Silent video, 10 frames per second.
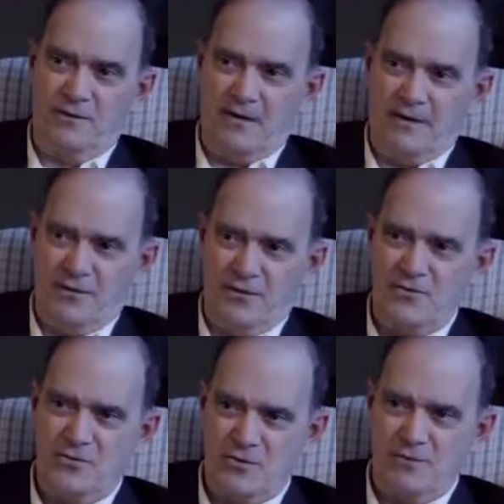They can
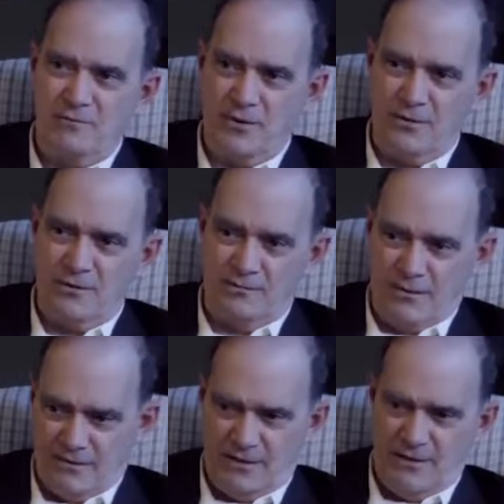use your computer
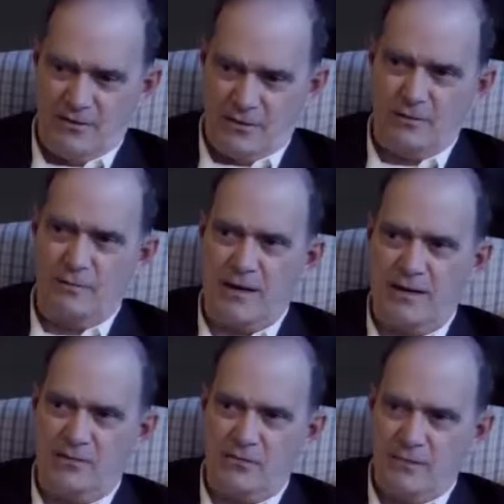video to look back
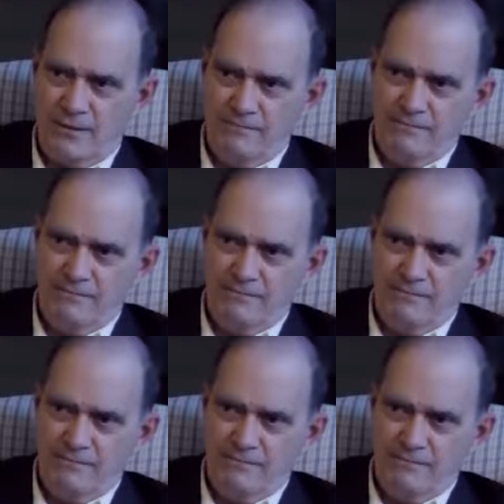at you.